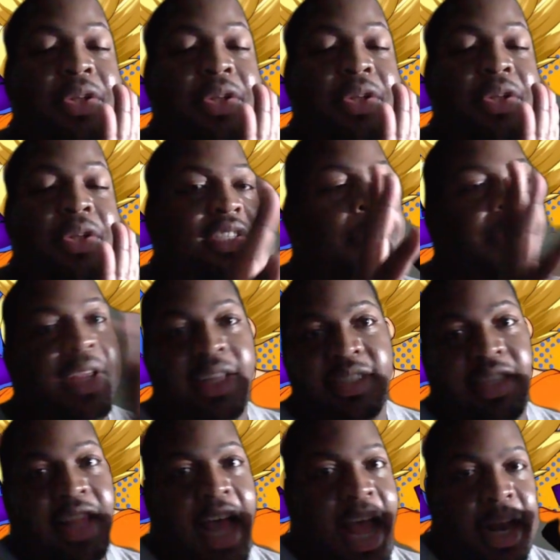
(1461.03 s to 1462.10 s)
this up
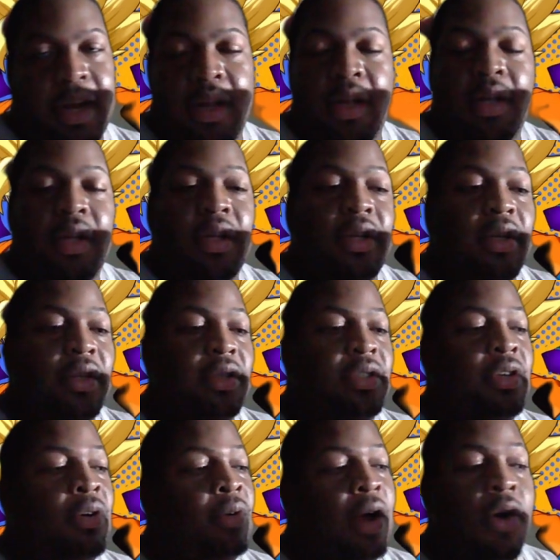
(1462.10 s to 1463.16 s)
against that.
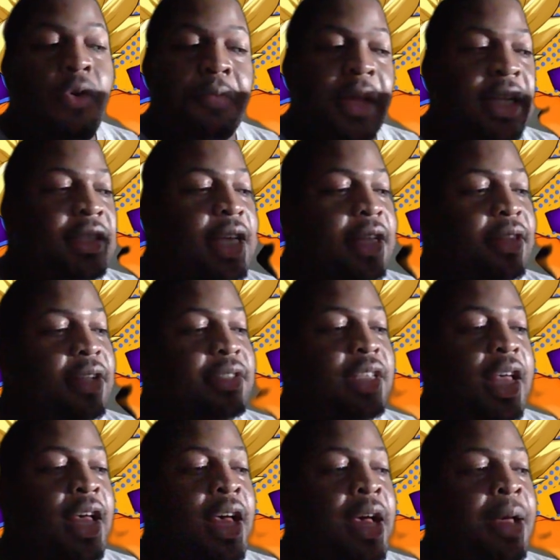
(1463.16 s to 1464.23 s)
So I hope they take their
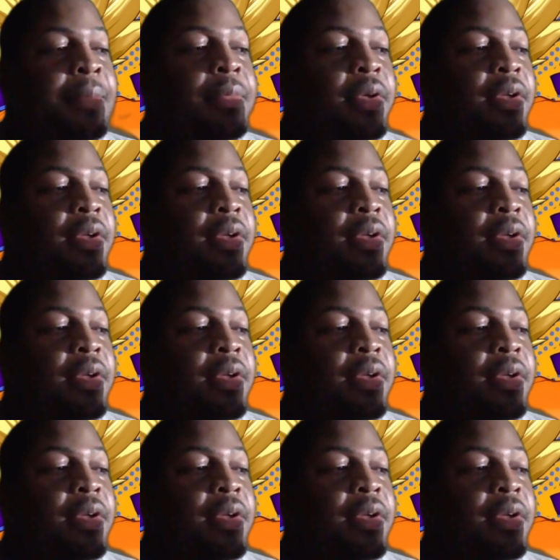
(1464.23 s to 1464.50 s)
time,